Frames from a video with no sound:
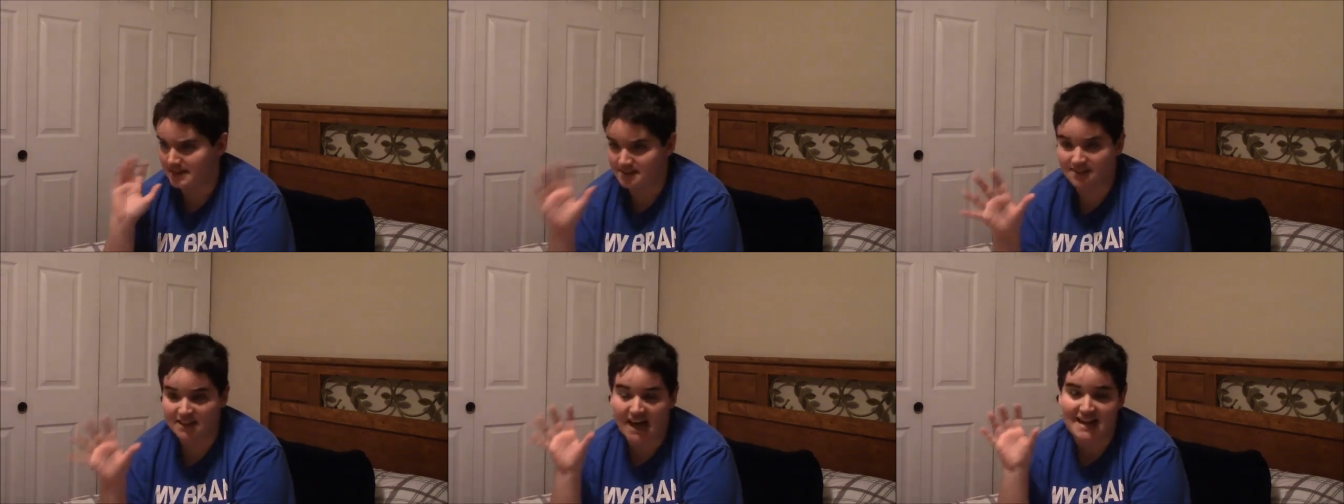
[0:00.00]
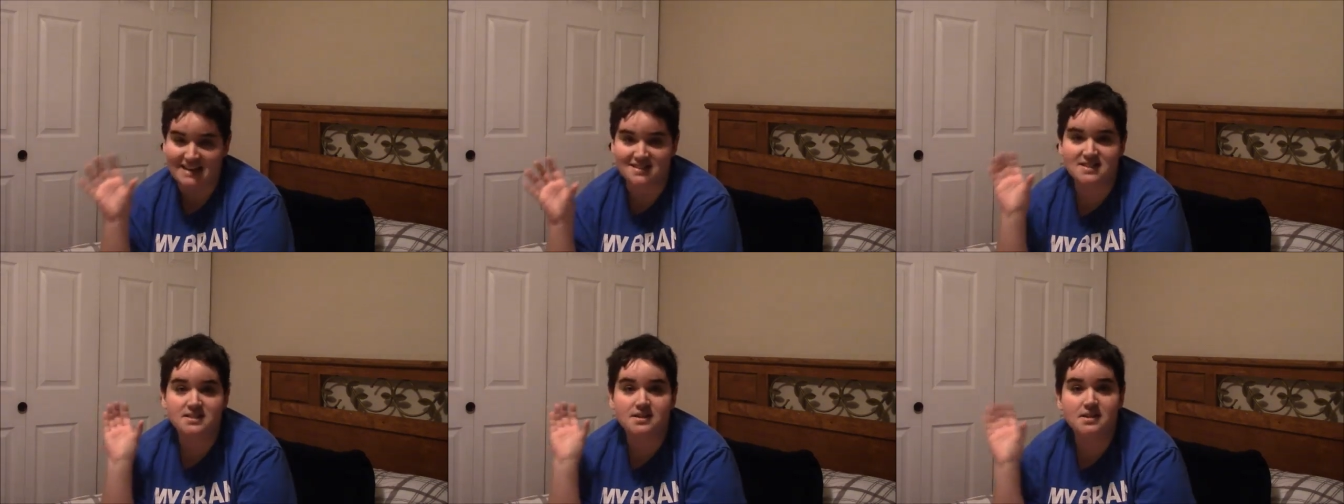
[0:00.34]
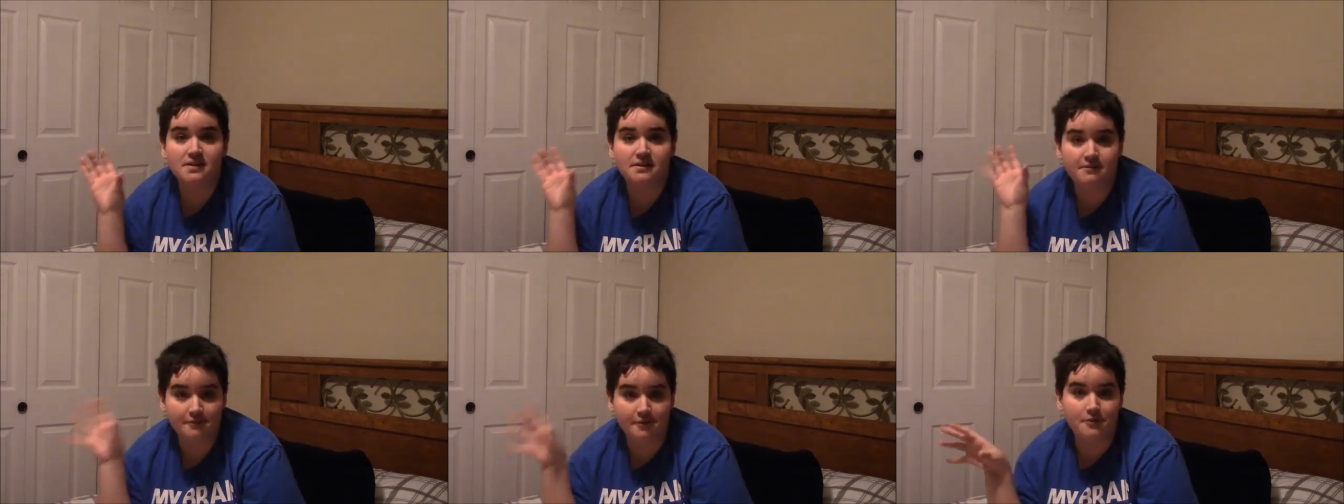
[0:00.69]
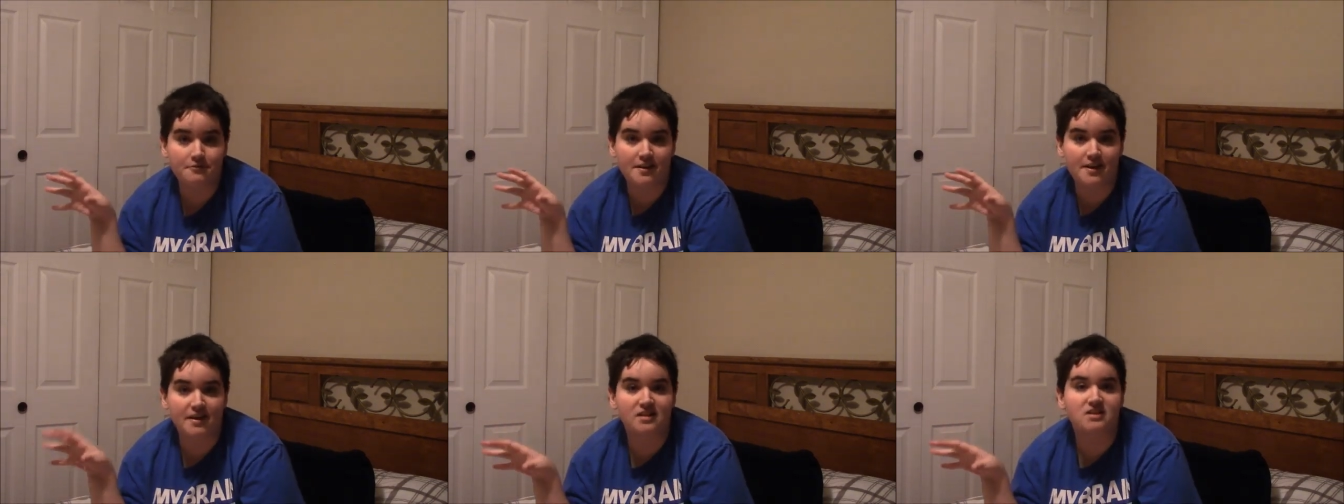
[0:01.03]
the last few
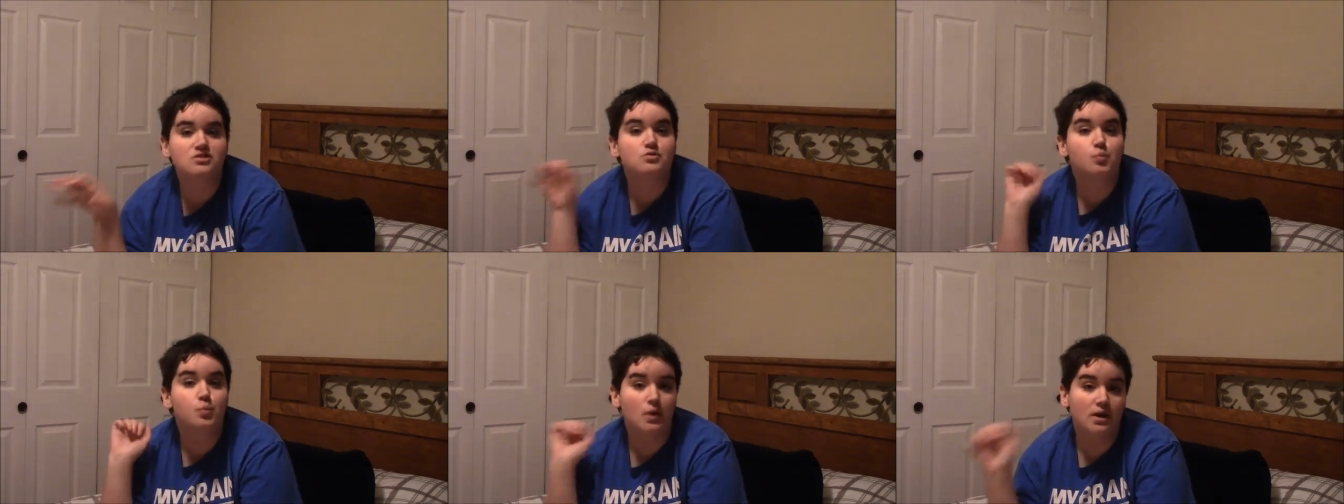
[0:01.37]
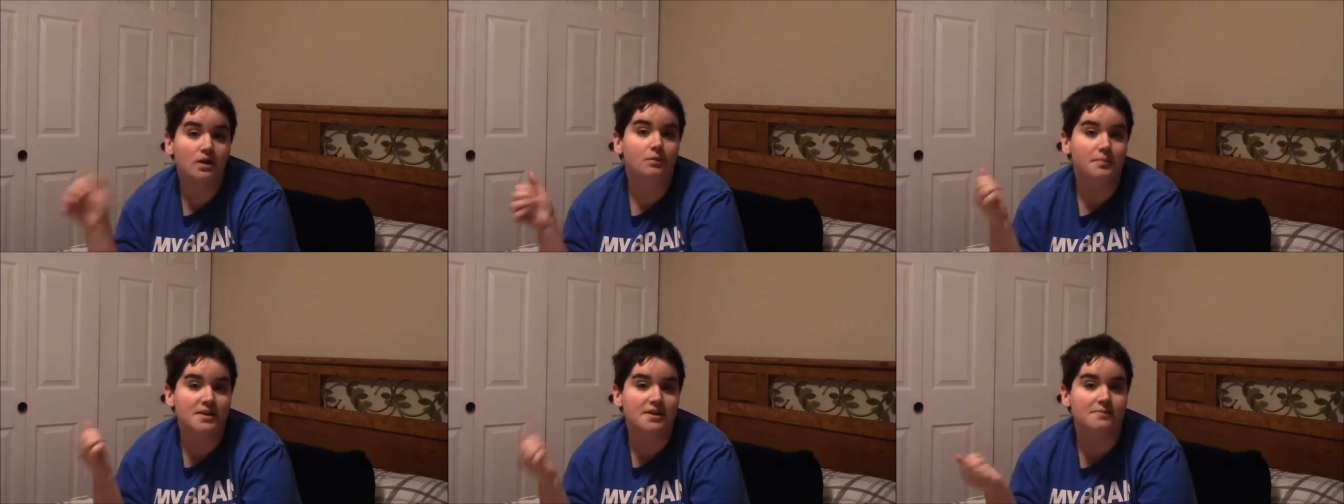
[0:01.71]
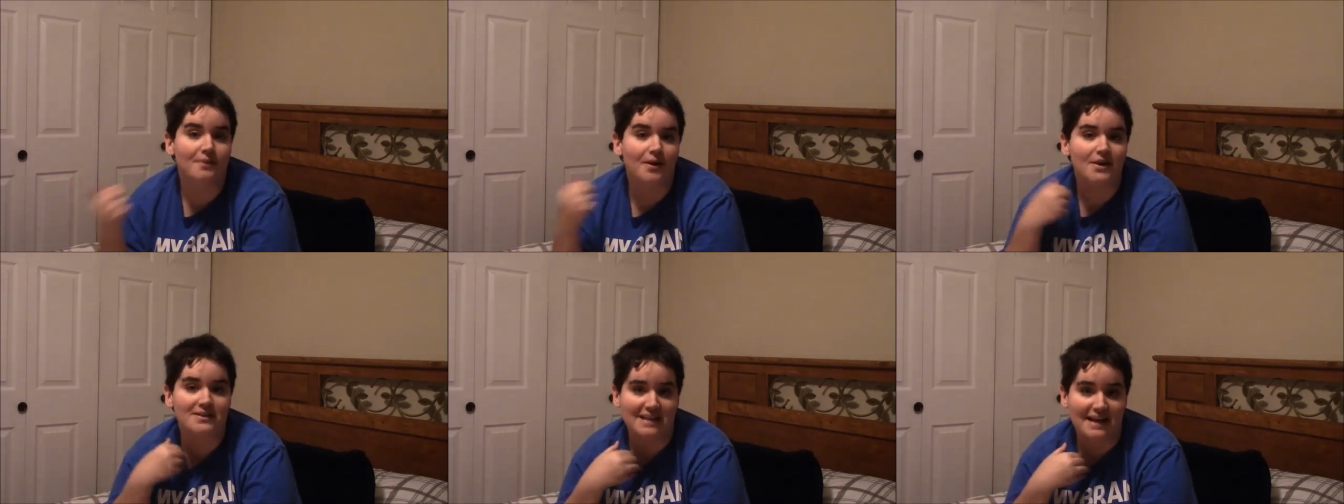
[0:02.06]
videos will be the part